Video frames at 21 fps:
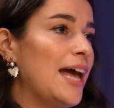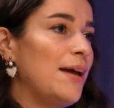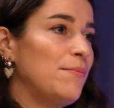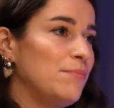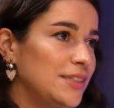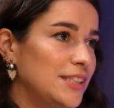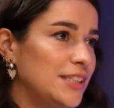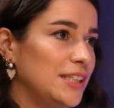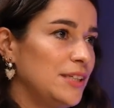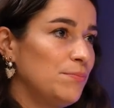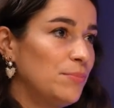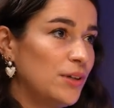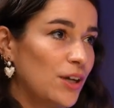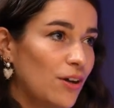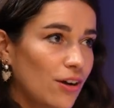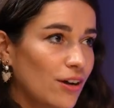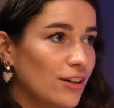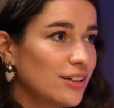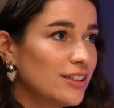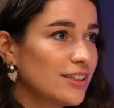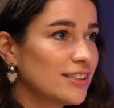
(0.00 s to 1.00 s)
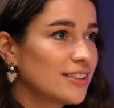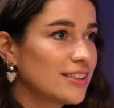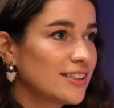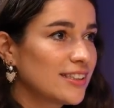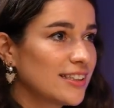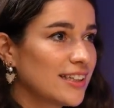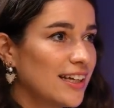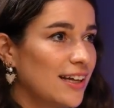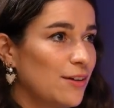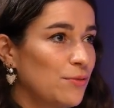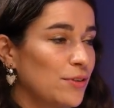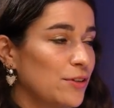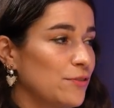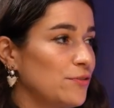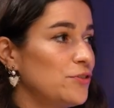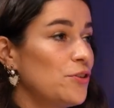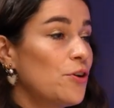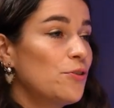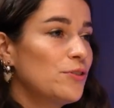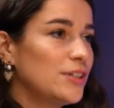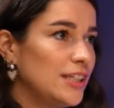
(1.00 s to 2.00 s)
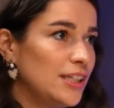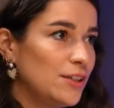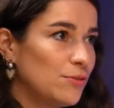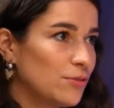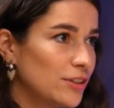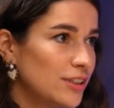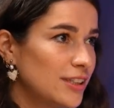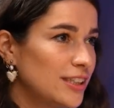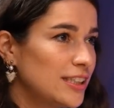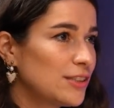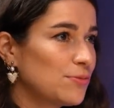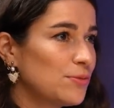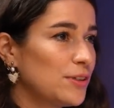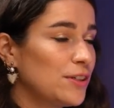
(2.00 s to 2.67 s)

empty blogs with no keywords,